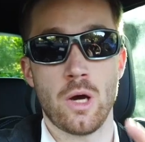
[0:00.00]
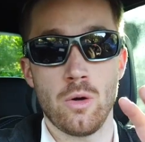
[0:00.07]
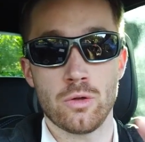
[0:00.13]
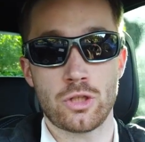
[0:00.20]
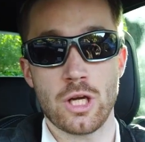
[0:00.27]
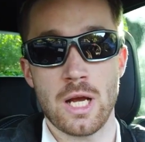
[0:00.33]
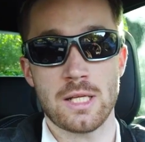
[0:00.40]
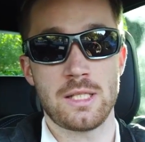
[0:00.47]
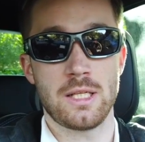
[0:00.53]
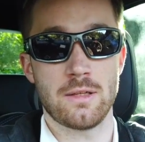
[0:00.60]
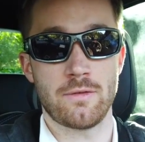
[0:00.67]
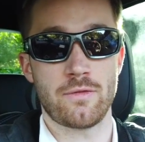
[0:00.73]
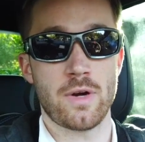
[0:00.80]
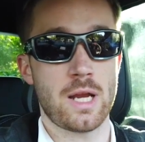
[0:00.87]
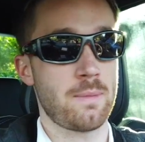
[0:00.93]
the whole chassis
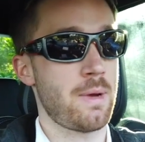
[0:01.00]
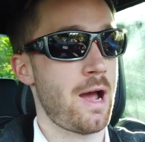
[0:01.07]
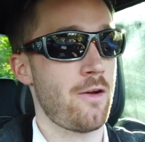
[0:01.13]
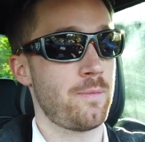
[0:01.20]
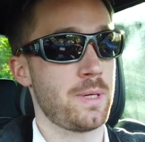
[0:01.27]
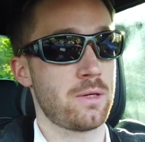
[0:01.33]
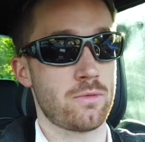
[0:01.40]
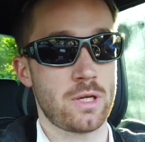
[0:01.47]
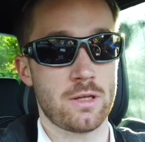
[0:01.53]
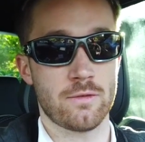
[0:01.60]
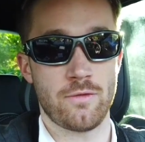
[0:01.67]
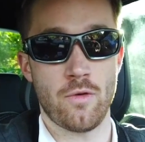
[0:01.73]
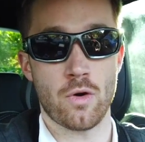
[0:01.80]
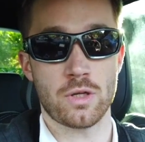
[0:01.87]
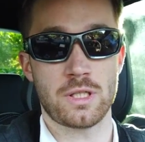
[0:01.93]
and the frame have been
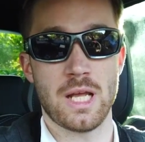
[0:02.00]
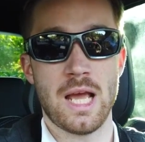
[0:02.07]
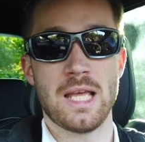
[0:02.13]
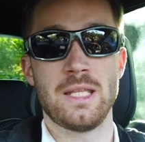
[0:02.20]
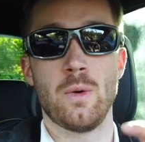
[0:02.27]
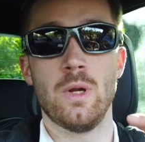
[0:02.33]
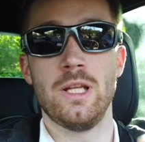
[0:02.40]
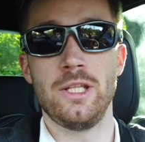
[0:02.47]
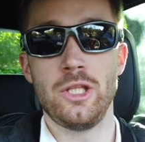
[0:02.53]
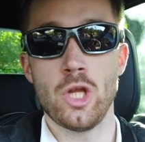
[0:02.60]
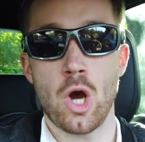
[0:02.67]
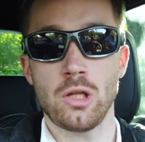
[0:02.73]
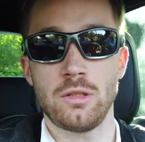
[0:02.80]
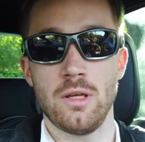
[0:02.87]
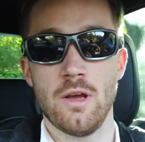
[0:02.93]
reinforced. They will
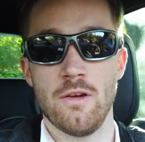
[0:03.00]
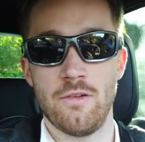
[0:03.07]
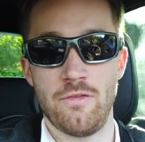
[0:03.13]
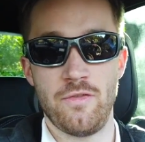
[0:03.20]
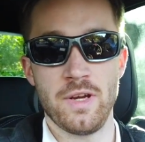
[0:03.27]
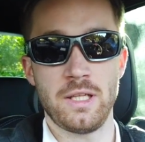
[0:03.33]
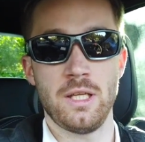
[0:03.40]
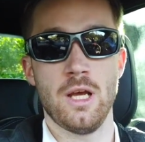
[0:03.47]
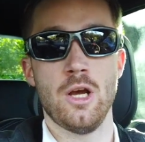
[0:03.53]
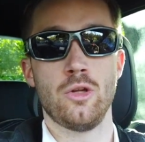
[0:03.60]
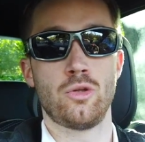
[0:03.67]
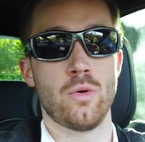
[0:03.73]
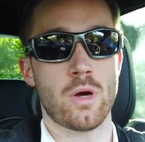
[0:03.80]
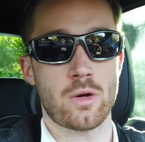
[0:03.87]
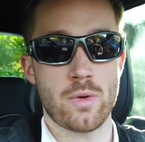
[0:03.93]
not fit
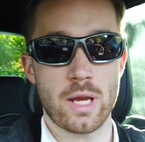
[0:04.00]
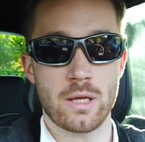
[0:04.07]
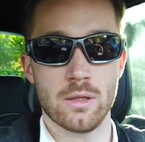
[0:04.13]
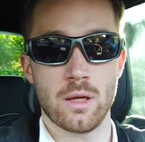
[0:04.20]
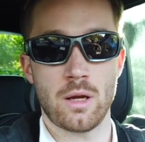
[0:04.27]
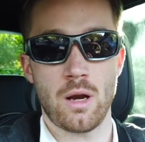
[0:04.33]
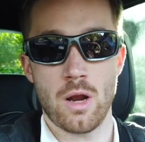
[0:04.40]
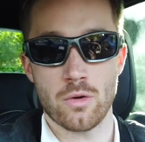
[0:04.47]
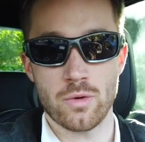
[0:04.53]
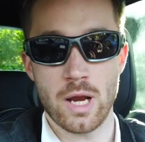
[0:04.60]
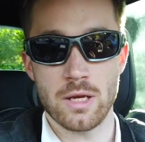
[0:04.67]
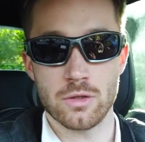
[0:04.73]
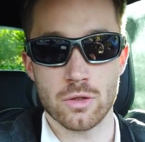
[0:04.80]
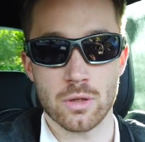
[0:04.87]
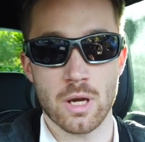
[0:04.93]
to a regular
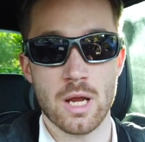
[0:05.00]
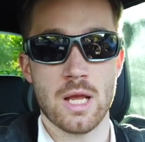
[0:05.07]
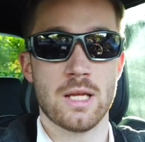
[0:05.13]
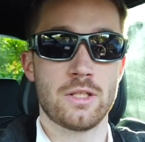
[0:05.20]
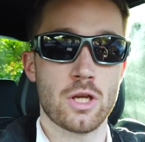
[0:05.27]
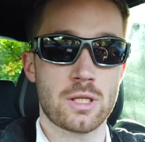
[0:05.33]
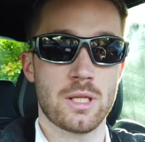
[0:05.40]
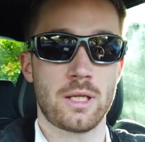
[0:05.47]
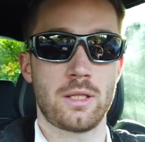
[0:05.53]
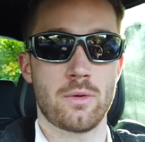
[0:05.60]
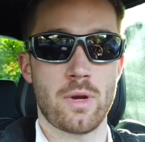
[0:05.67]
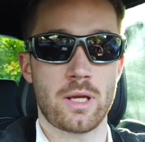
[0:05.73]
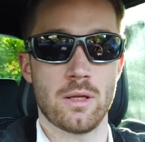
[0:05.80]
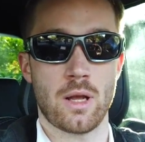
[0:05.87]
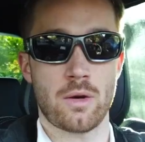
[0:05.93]
Ranger, just like
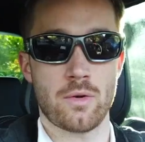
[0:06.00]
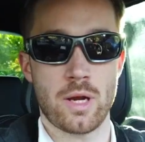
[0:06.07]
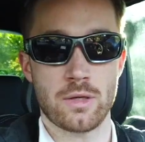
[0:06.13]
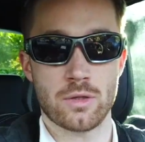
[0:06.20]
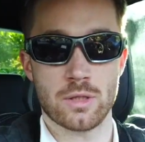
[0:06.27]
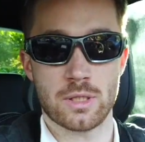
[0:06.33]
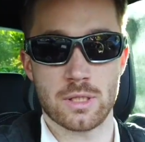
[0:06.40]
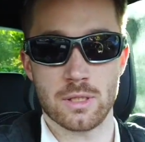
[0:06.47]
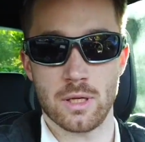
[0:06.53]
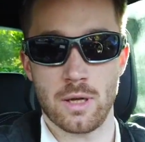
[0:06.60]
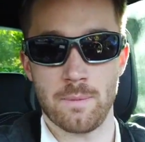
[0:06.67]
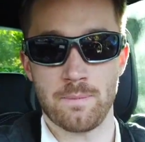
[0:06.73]
the regular Ranger's